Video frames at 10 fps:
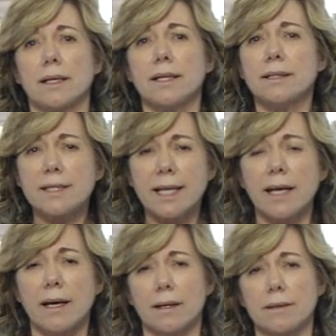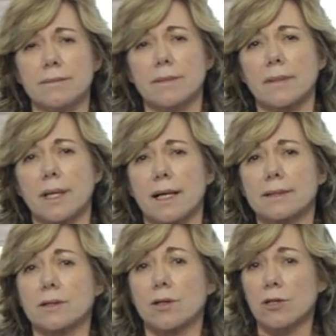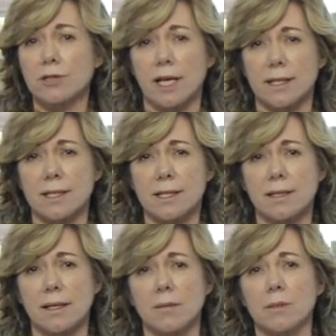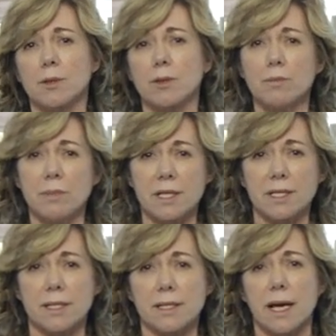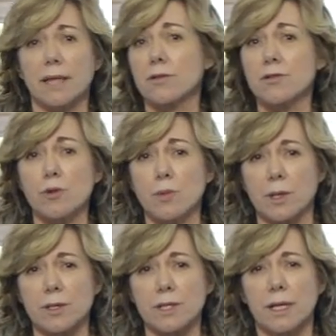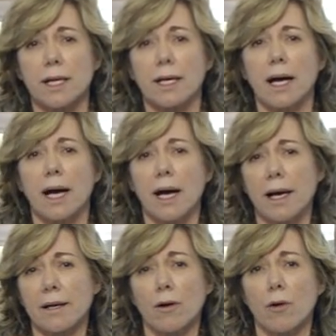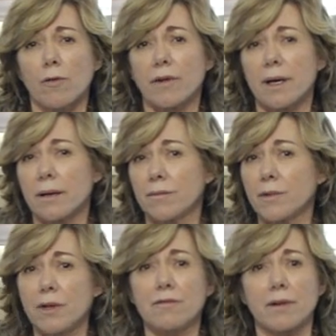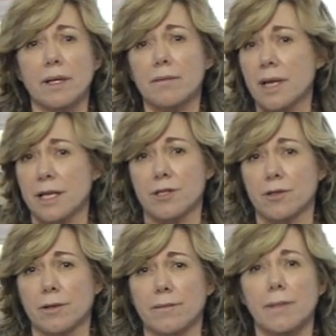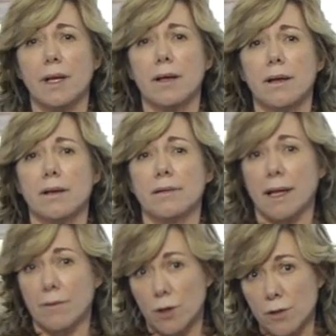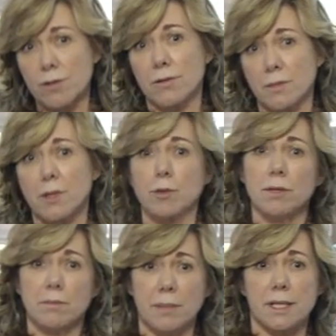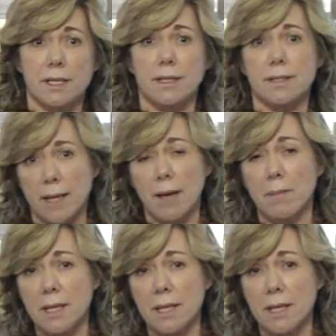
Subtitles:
it is clear that contracts between business and consumers are of a different nature than those between business and